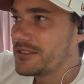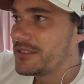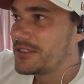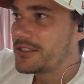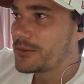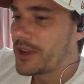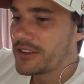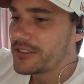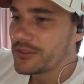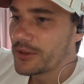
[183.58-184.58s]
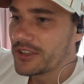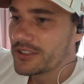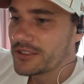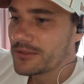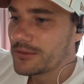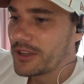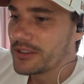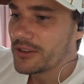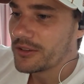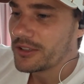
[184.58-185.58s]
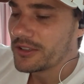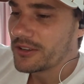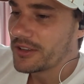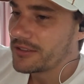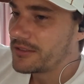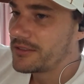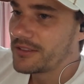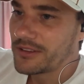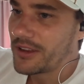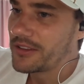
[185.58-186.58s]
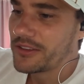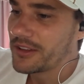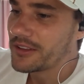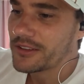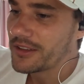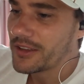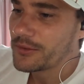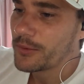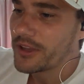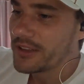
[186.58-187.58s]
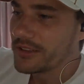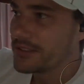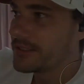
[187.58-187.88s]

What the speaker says: strange situation right now here, and I think as well